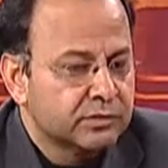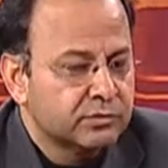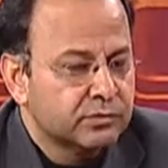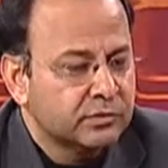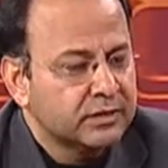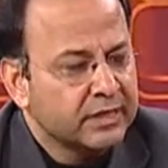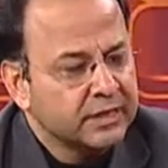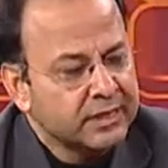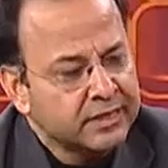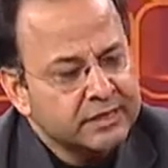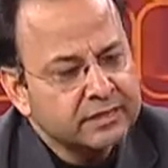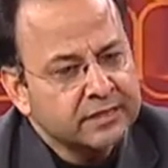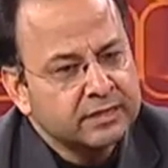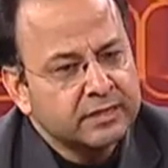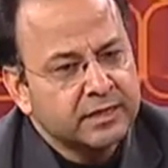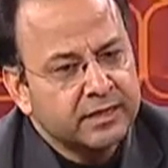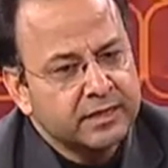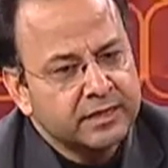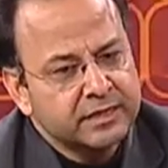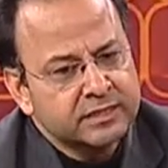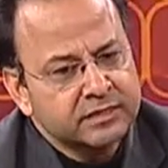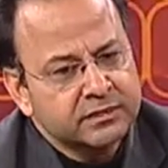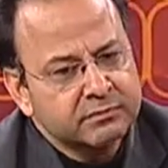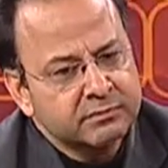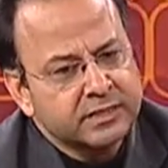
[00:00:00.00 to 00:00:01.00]
So there is a
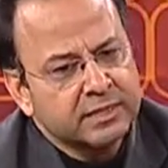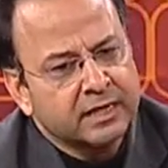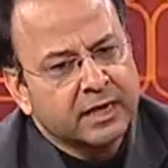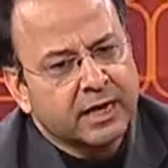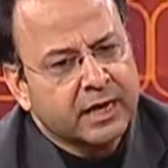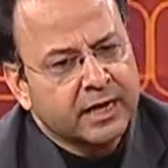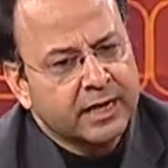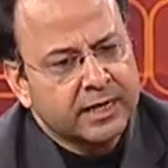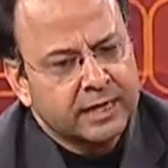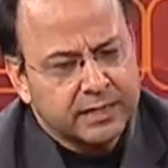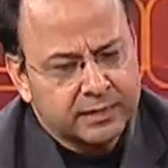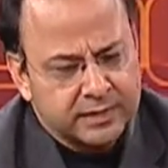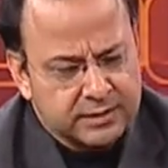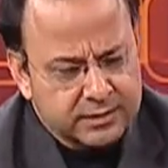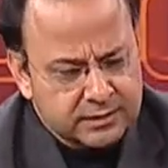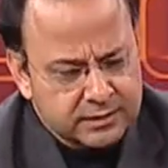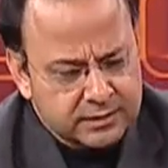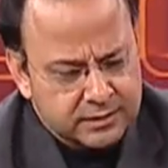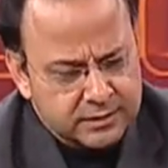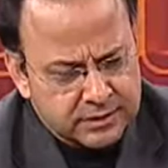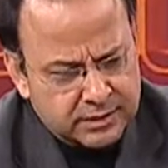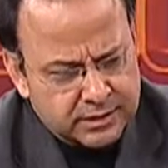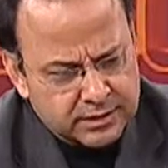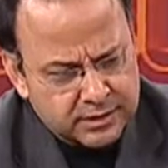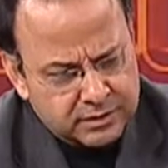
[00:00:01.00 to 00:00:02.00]
direction, but I
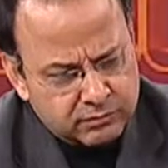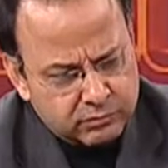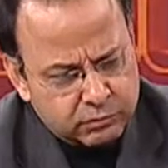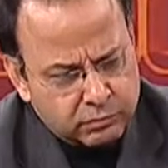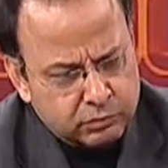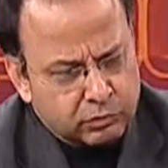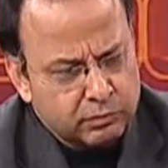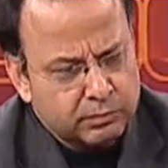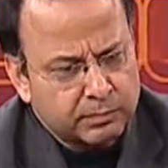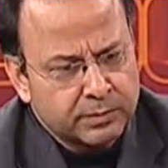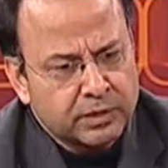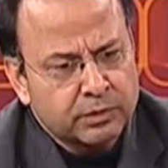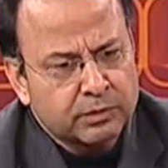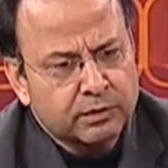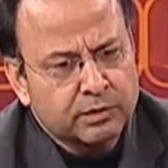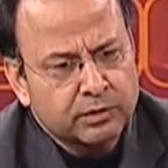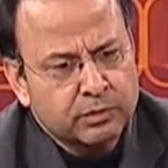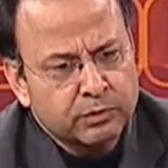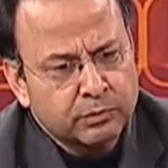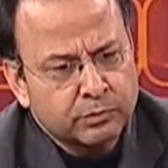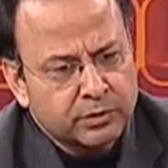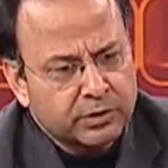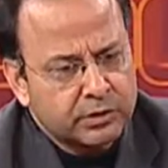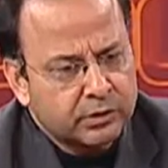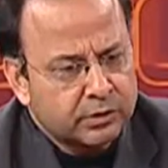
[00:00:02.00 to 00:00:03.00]
just want to pick on
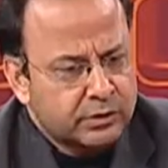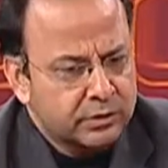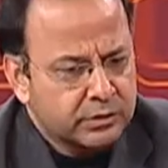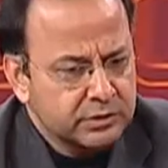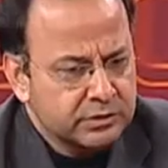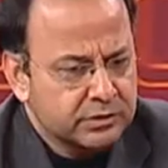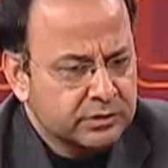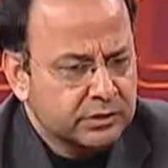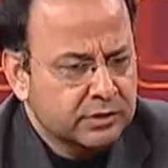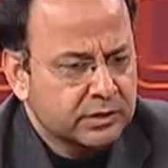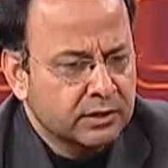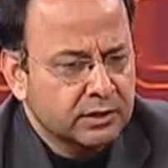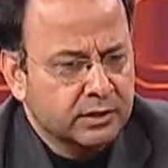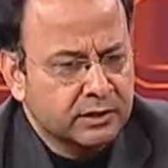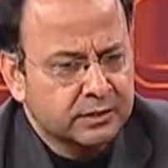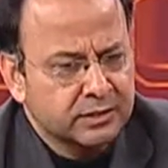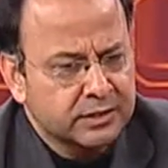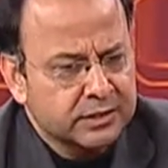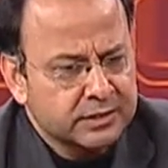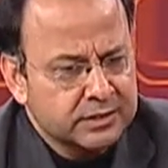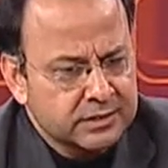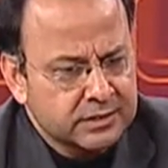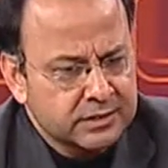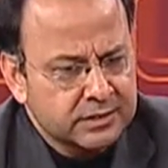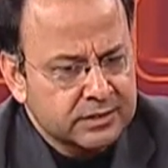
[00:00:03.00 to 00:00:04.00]
you because on
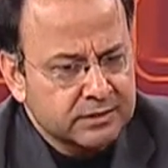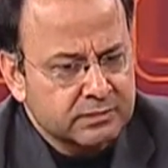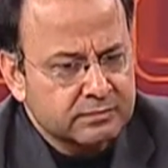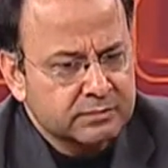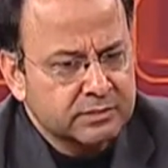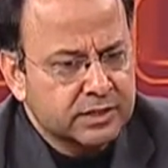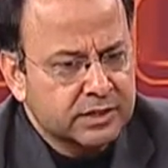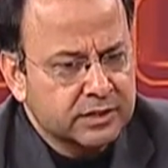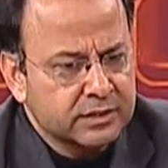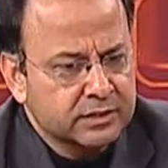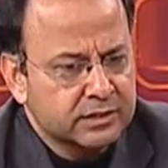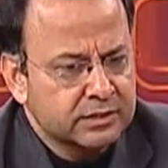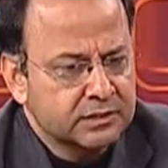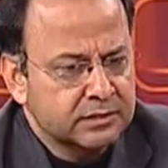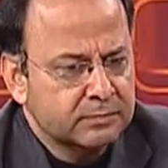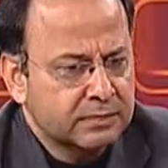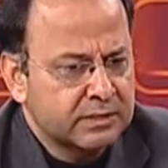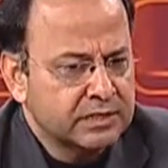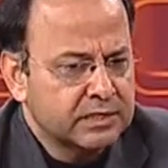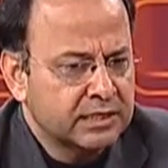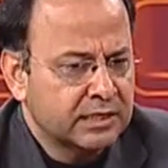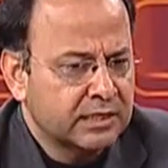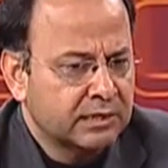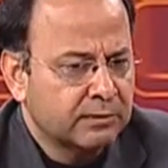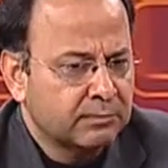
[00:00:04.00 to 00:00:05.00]
this subject,
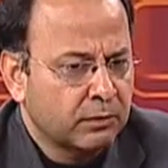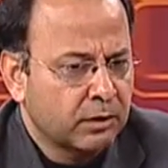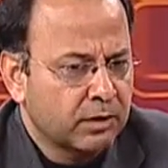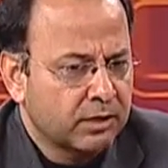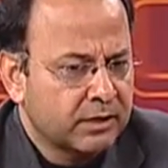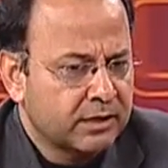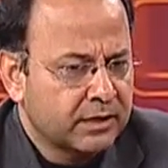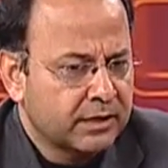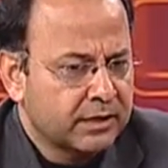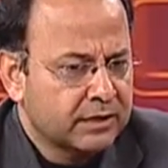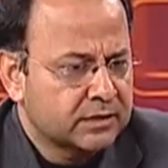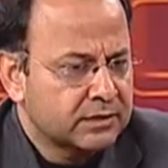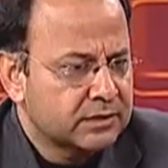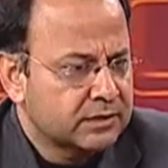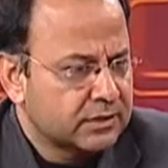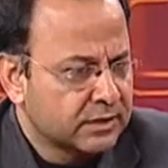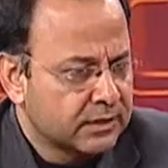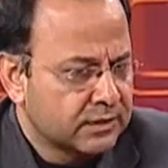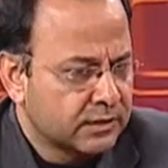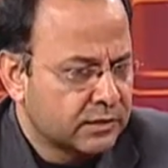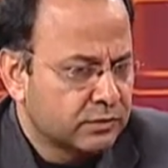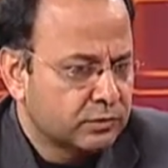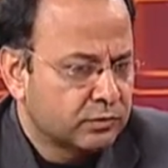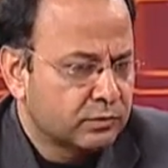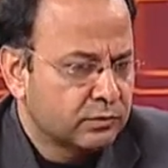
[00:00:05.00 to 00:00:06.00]
especially the politics,
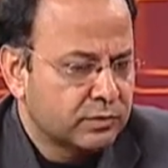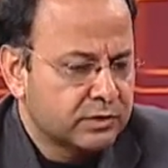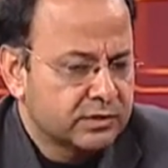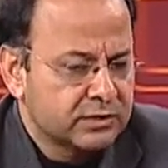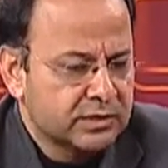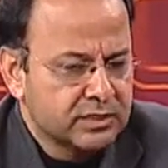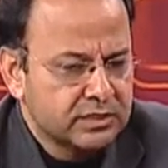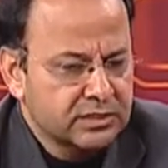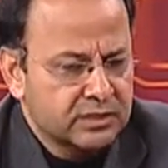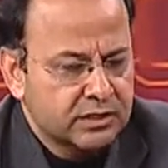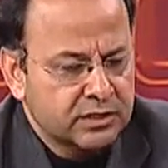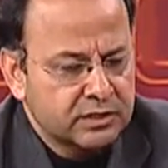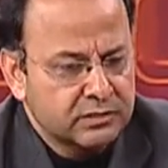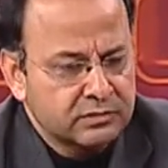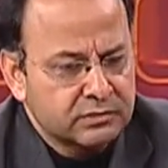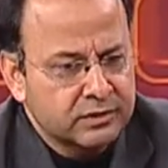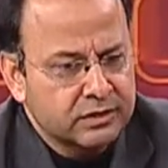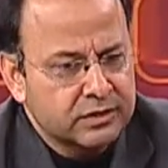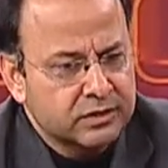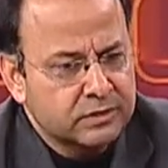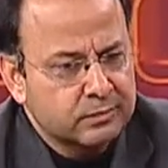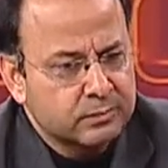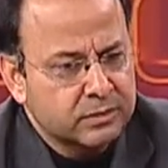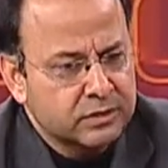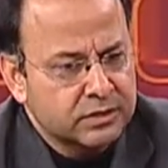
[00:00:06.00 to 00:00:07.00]
and you are such an
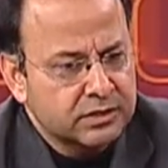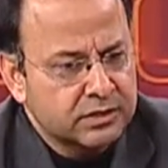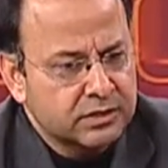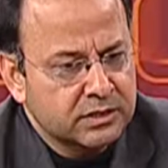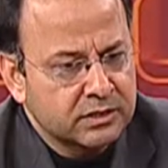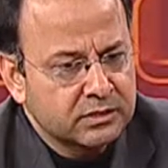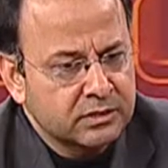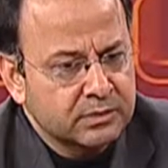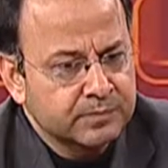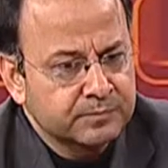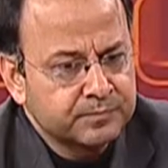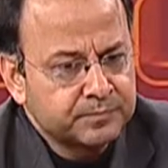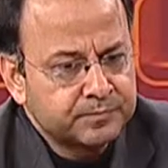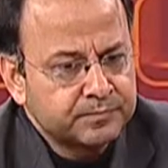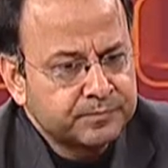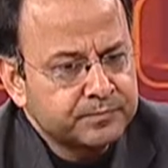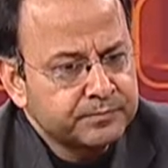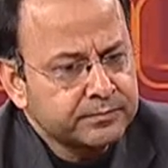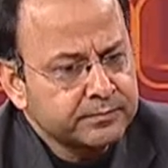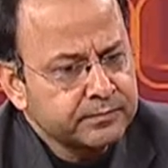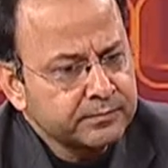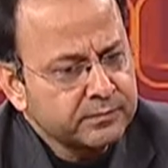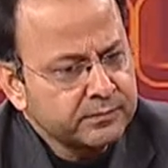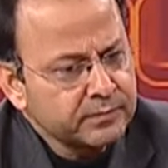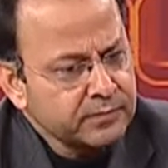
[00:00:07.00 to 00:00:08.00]
educated person.
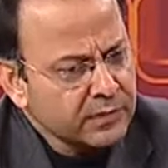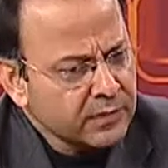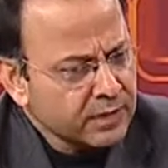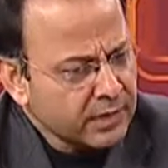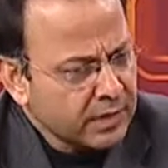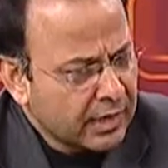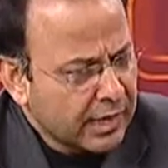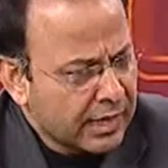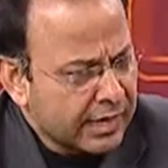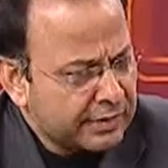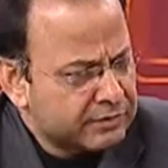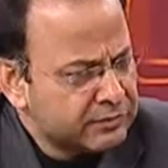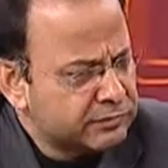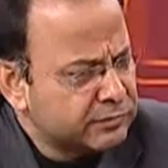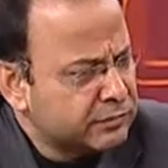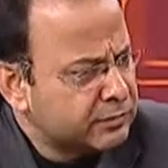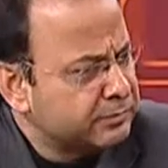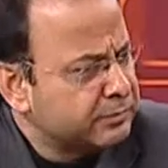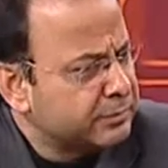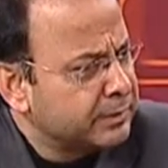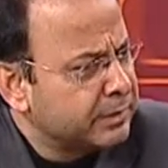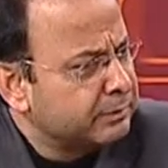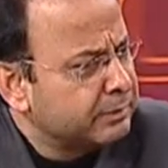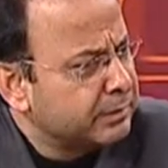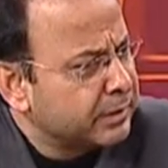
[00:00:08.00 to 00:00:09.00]
I was
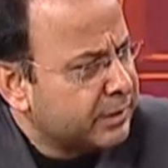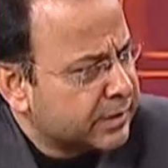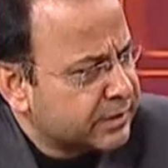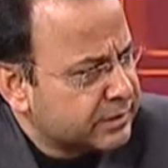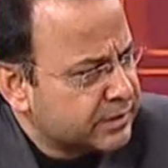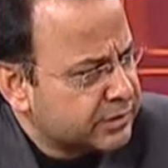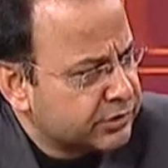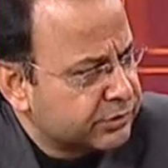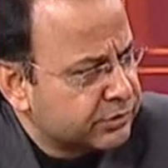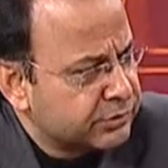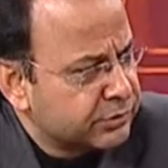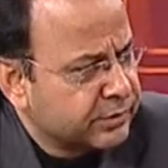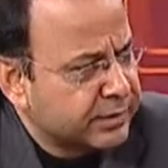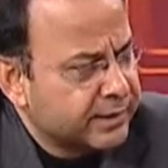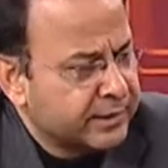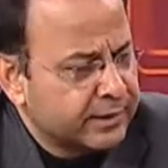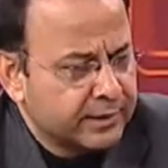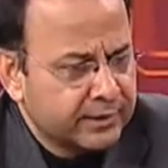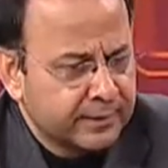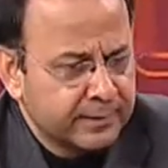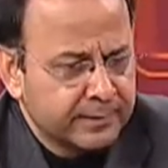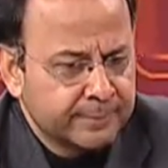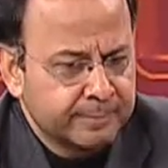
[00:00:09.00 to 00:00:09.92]
with Bill Blasio and